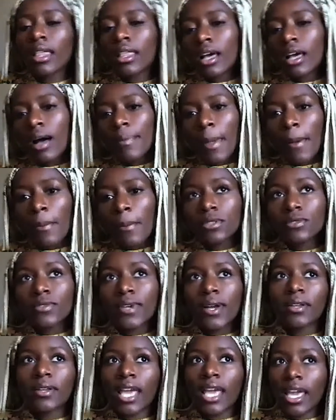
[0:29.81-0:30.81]
That was
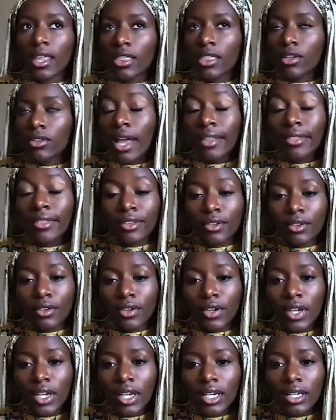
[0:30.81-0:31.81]
around eighth or ninth
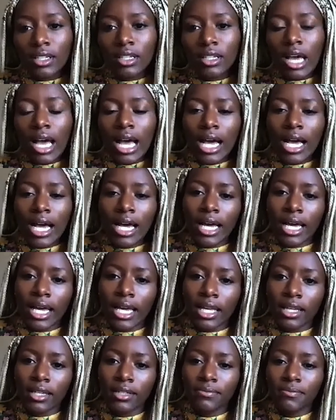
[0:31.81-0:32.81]
grade.
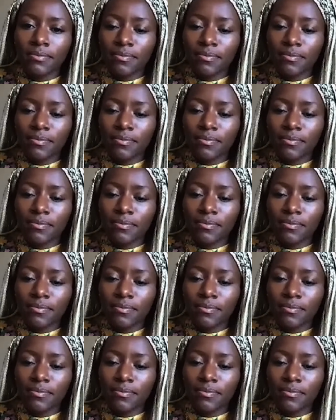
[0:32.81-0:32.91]
I